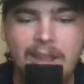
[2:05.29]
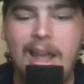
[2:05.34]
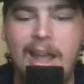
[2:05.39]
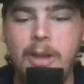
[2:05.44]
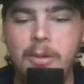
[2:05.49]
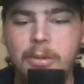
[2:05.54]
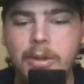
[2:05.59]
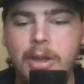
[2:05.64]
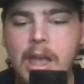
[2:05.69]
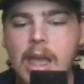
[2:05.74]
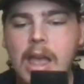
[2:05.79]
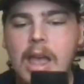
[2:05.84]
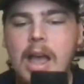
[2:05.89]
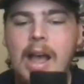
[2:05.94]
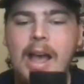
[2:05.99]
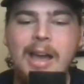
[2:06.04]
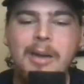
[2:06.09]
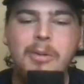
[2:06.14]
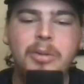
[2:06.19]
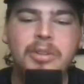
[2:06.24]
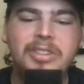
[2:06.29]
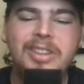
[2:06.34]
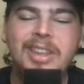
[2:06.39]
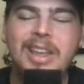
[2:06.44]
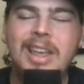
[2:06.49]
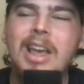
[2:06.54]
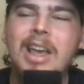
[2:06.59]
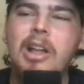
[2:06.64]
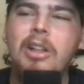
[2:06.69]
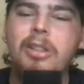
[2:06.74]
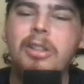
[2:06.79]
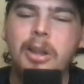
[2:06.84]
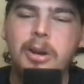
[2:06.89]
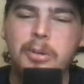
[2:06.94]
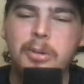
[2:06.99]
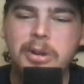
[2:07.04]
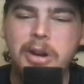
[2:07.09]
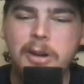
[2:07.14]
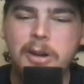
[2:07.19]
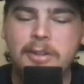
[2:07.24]
I was a
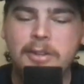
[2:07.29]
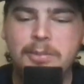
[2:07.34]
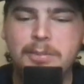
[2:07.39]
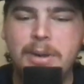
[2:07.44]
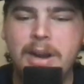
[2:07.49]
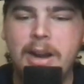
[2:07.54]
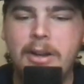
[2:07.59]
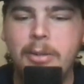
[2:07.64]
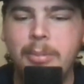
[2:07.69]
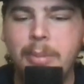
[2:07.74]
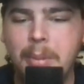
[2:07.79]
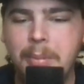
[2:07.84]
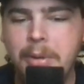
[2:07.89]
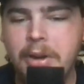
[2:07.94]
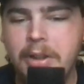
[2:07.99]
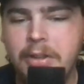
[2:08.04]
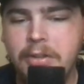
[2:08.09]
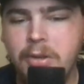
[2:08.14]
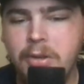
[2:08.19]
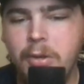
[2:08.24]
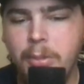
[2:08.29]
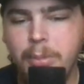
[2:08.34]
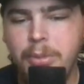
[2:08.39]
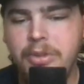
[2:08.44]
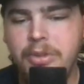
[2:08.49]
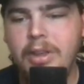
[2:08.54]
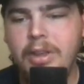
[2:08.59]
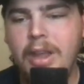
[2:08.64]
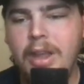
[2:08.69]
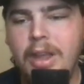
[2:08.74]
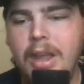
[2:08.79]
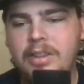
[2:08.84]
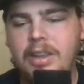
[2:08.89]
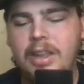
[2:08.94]
little nervous, but I remembered his home stats.